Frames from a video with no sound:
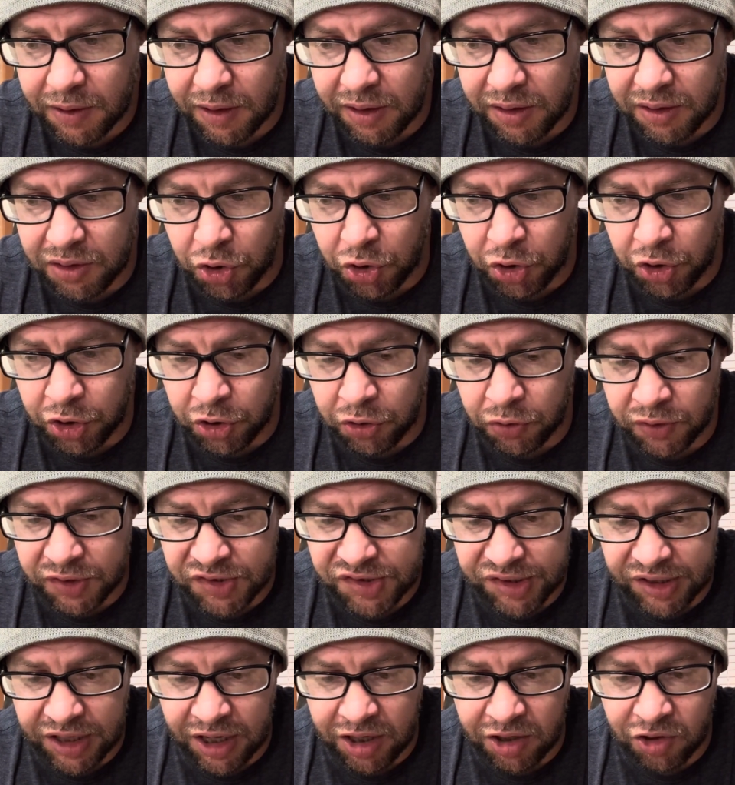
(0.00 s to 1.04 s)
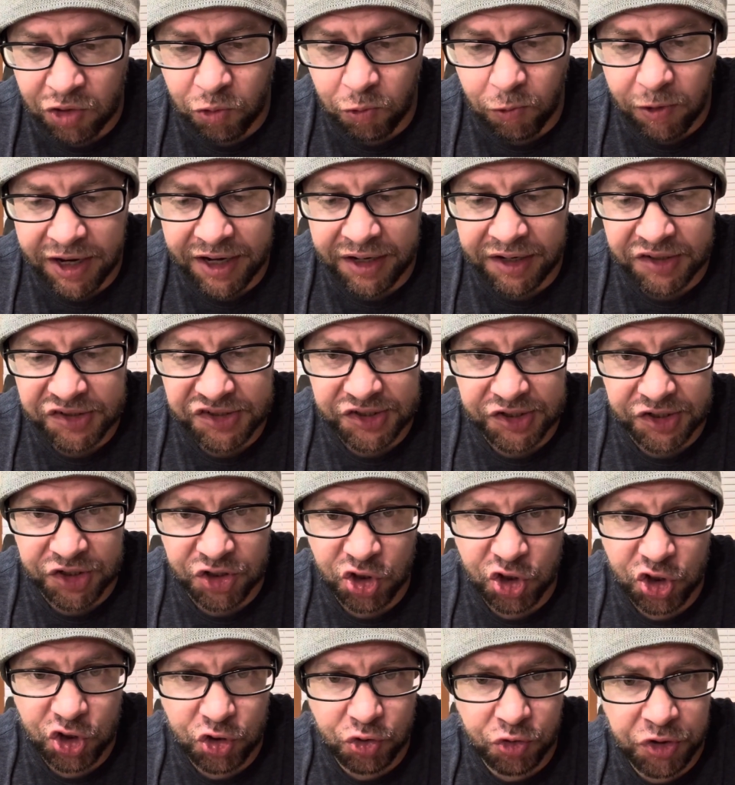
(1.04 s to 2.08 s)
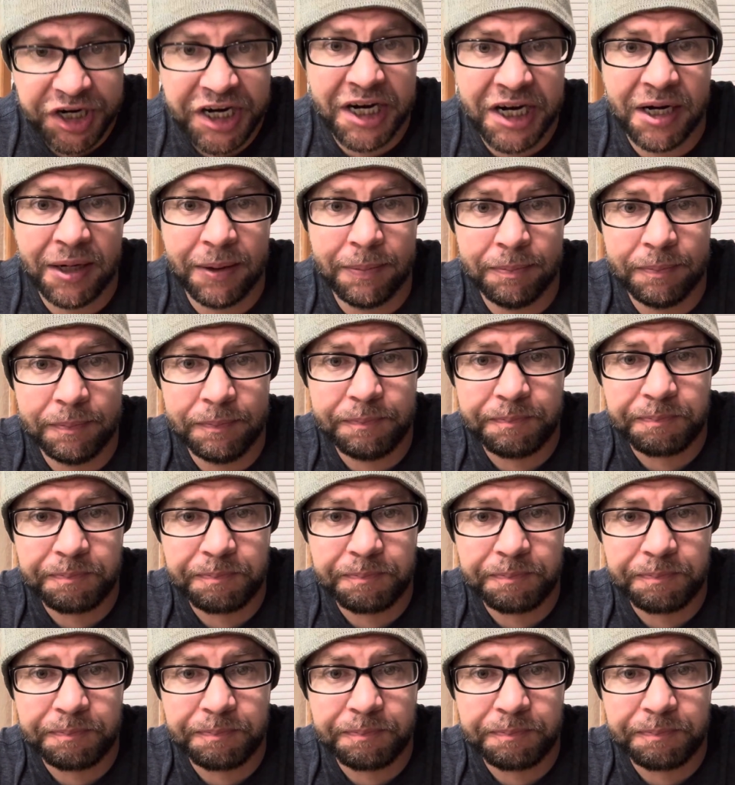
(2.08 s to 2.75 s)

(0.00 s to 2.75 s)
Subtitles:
It's not quite as extreme